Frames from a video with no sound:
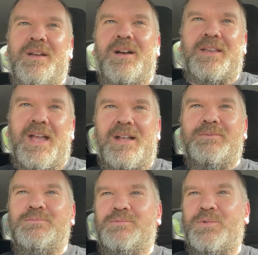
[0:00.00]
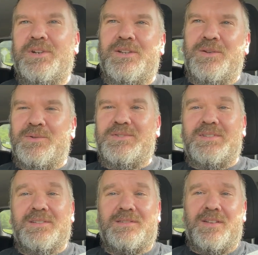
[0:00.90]
again
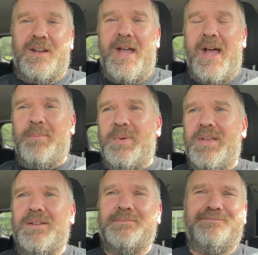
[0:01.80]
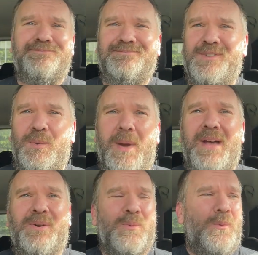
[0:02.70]
reuse is gonna happen no
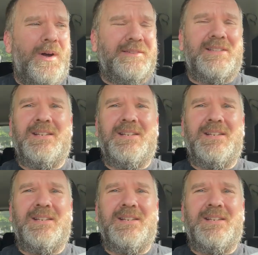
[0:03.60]
matter what